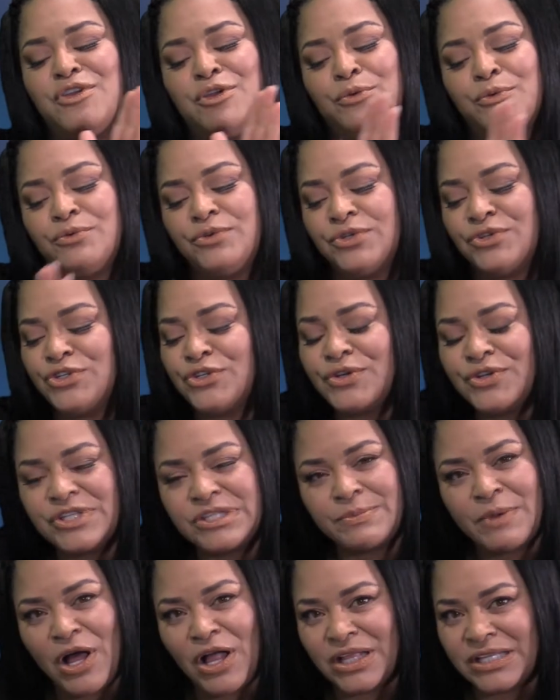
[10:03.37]
your
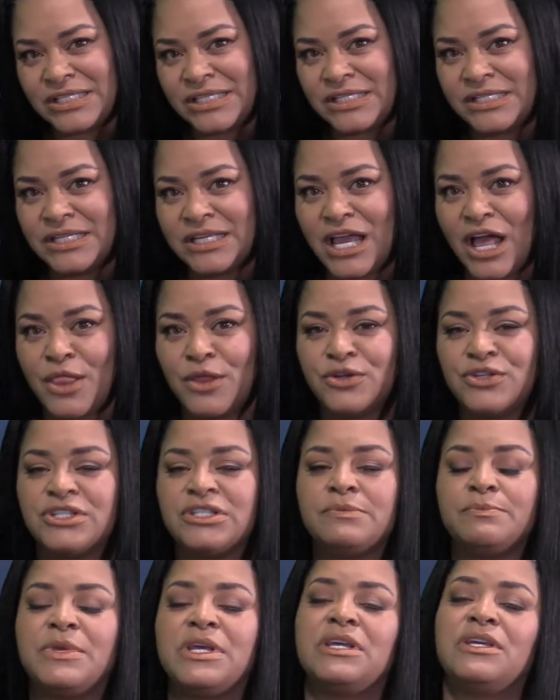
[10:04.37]
insurance policies together,
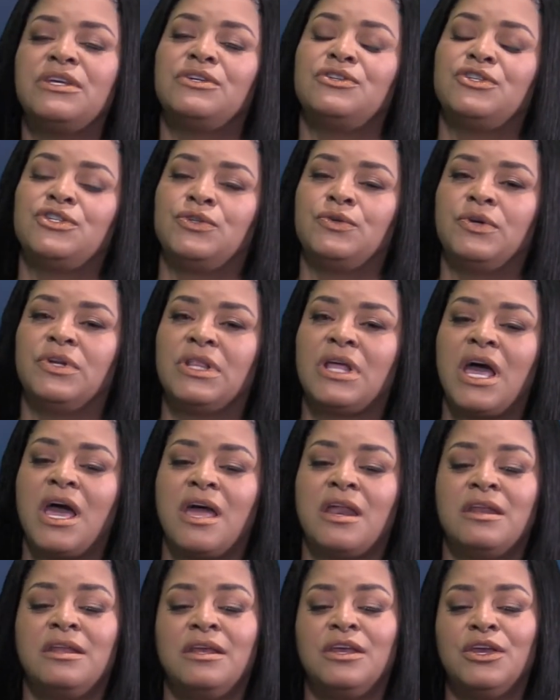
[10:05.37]
just making sure
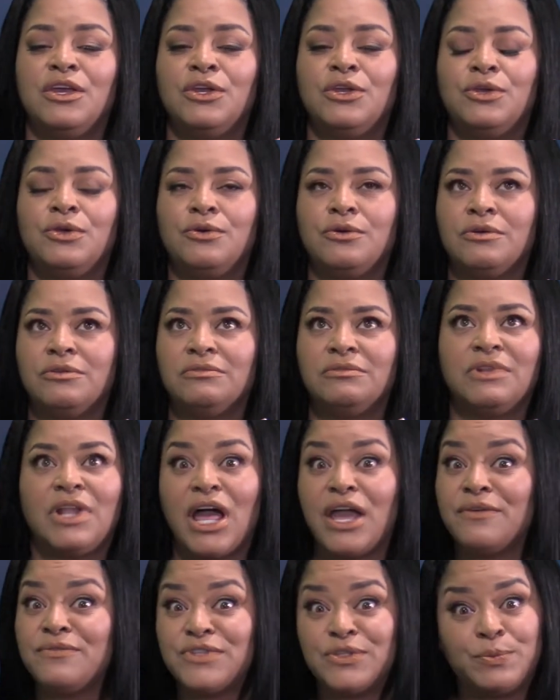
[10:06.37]
that your
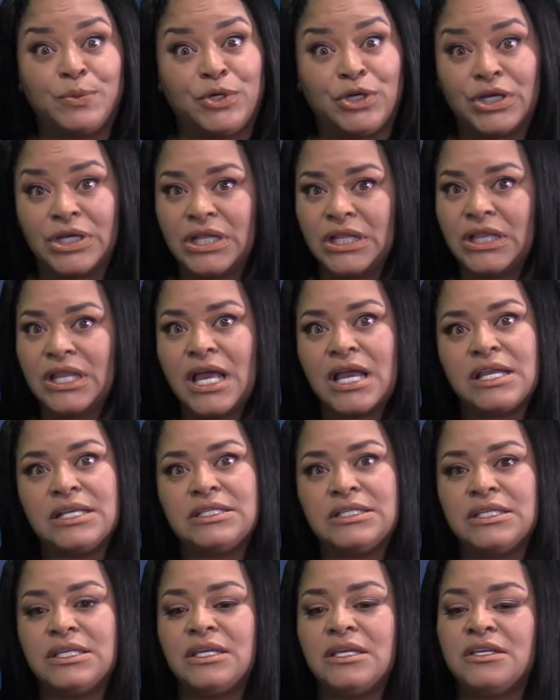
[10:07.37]
life's work and
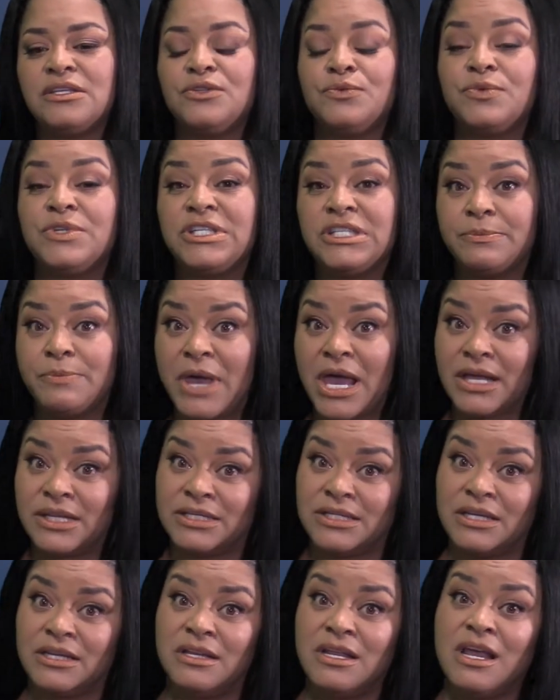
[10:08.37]
legacy is
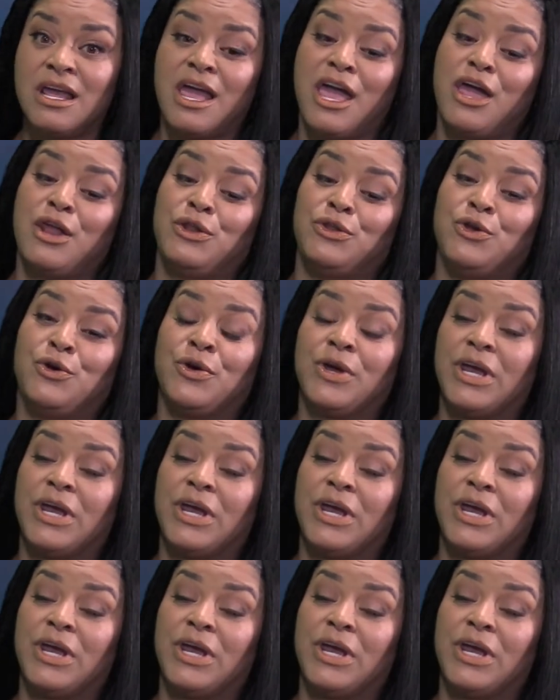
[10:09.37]
respected and your